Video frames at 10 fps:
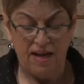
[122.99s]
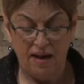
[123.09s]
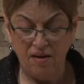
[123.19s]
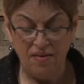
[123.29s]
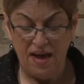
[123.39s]

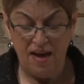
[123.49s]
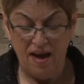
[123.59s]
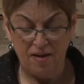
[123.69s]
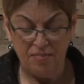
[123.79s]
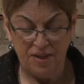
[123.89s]
not on that
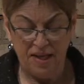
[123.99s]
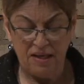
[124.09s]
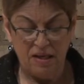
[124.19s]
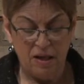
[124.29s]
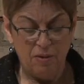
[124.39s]
high
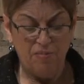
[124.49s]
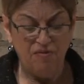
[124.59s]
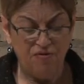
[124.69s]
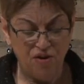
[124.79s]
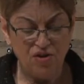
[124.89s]
plane, but
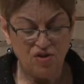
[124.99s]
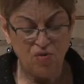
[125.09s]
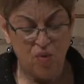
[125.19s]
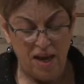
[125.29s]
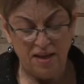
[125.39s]
first
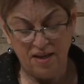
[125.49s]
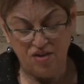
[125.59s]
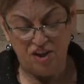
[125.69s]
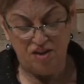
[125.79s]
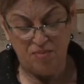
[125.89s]
waking
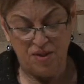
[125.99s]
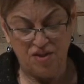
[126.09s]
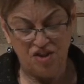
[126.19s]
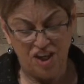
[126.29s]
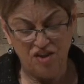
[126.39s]

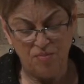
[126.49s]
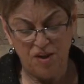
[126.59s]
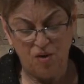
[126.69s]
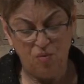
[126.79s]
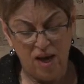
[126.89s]
judgment,
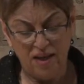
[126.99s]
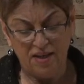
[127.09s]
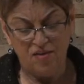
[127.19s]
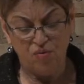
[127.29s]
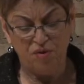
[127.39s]
judgment
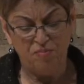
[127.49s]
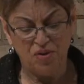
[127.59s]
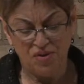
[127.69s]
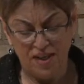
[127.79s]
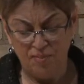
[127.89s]
awakened with
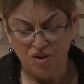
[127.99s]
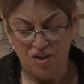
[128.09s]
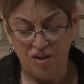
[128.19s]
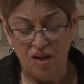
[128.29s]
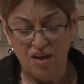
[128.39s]

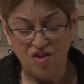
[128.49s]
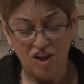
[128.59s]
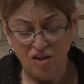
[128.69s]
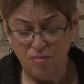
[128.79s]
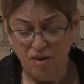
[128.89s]
perception,
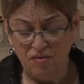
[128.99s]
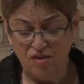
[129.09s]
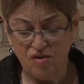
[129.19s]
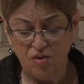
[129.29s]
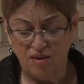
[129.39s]
judgment of the
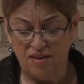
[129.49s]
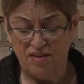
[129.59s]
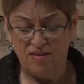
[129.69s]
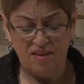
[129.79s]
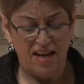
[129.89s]
sort that
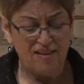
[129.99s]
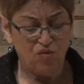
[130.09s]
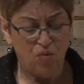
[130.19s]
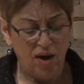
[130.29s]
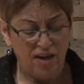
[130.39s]
decides
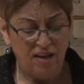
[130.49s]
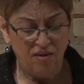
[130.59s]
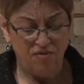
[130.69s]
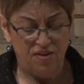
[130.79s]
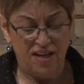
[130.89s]
what
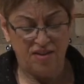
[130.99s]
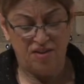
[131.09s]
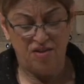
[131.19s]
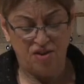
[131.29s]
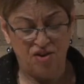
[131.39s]
inner face
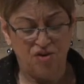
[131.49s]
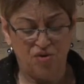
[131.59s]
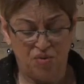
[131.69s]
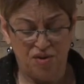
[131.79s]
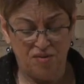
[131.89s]
to turn
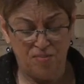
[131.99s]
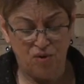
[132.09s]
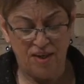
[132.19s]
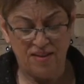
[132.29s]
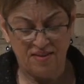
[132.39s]
toward the
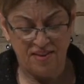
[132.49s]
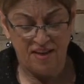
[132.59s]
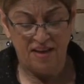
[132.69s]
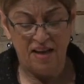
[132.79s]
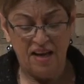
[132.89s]
morning
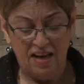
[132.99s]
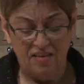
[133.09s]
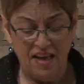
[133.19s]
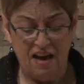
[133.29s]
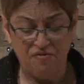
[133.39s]
sun
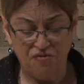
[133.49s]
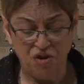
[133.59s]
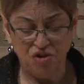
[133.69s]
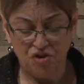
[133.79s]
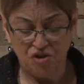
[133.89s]
in that
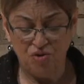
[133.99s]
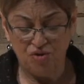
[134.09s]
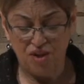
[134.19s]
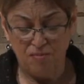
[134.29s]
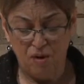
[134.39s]
first
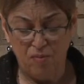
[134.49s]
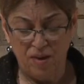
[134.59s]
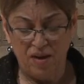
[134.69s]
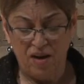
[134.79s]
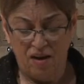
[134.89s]
choosing
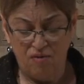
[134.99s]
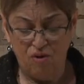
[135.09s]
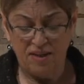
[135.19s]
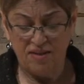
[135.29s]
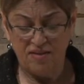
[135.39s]
moment of
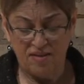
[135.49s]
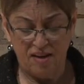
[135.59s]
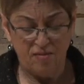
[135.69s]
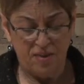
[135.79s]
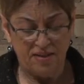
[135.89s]
what to say
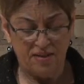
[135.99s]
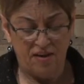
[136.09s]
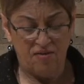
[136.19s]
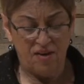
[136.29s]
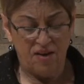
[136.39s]
to
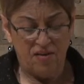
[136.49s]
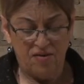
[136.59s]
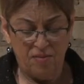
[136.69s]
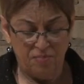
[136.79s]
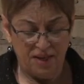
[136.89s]
myself,
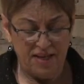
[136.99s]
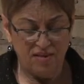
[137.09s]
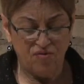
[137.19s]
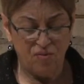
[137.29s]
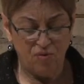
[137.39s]
the
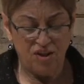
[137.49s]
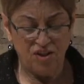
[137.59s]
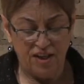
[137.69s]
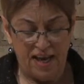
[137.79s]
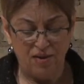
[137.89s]
place from
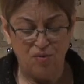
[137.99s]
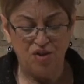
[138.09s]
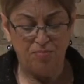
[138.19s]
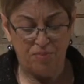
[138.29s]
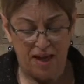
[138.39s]
which
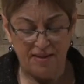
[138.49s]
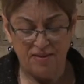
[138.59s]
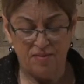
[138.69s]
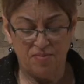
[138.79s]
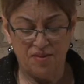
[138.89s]
language
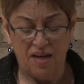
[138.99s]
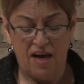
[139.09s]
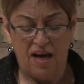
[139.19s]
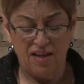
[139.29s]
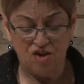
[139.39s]
blossoms.
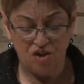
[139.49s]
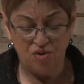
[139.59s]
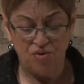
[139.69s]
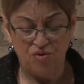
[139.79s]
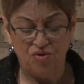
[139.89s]
I
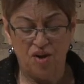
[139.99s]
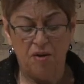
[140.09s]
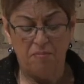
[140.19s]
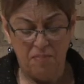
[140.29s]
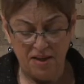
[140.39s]
choose,
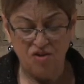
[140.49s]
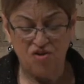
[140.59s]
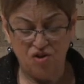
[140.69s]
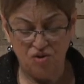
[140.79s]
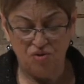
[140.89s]

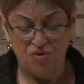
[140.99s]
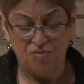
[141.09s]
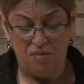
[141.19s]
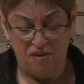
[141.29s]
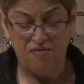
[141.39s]
must choose
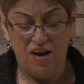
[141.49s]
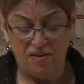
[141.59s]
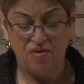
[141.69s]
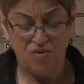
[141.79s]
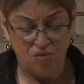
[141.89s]
my
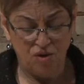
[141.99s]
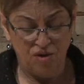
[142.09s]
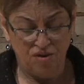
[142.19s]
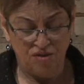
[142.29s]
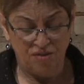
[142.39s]
father's
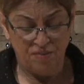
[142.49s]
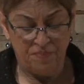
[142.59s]
words.